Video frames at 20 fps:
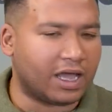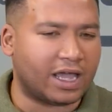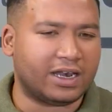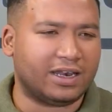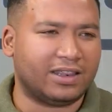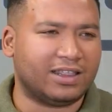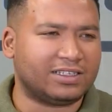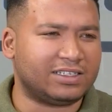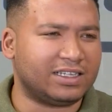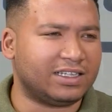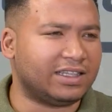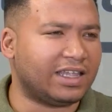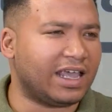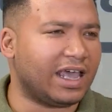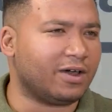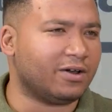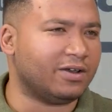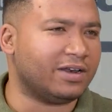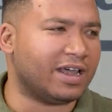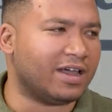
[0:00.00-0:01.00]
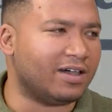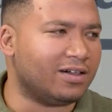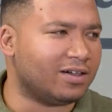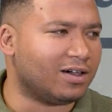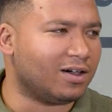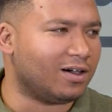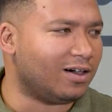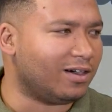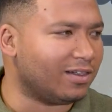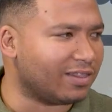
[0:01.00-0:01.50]
And this attack on
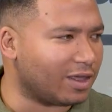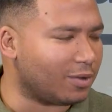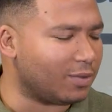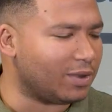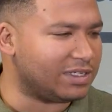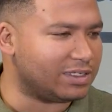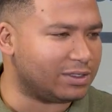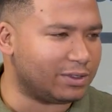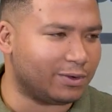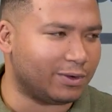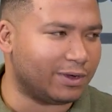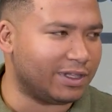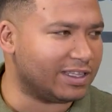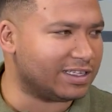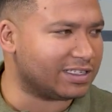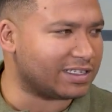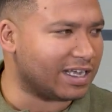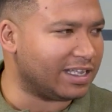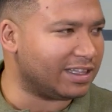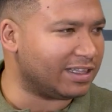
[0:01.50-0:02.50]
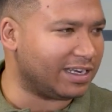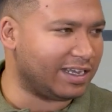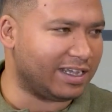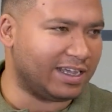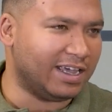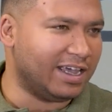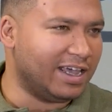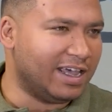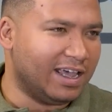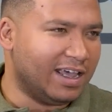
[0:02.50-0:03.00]
alcohol that we saw in this country,
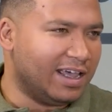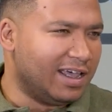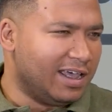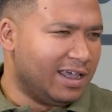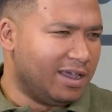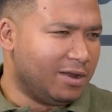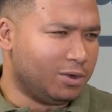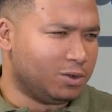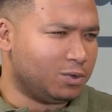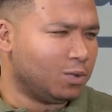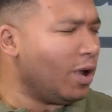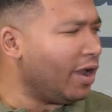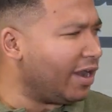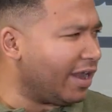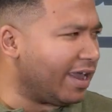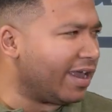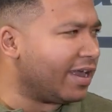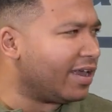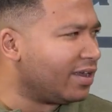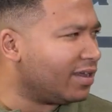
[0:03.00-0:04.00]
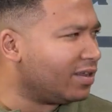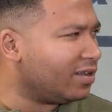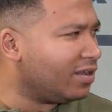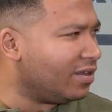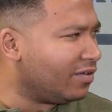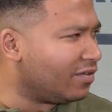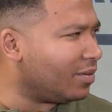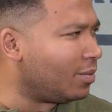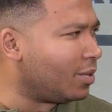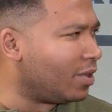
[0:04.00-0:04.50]
it was worrying,
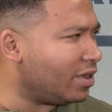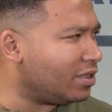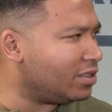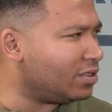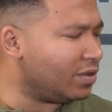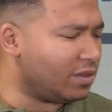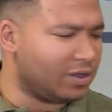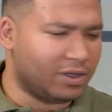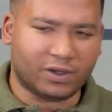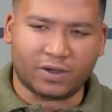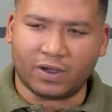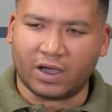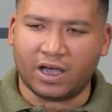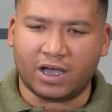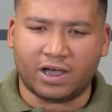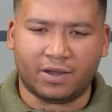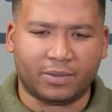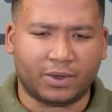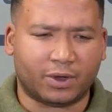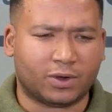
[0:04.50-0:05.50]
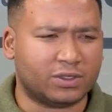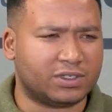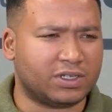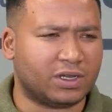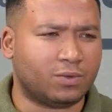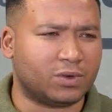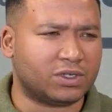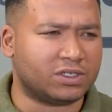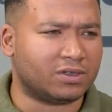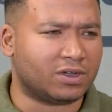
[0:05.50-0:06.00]
if I'm honest with you, because it
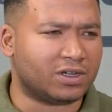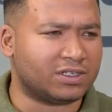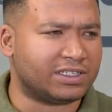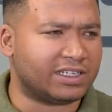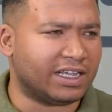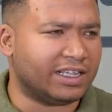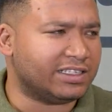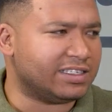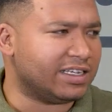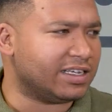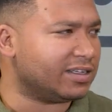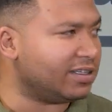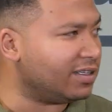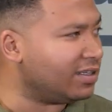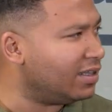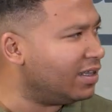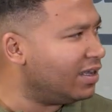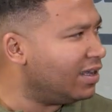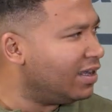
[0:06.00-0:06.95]
was nonsensical.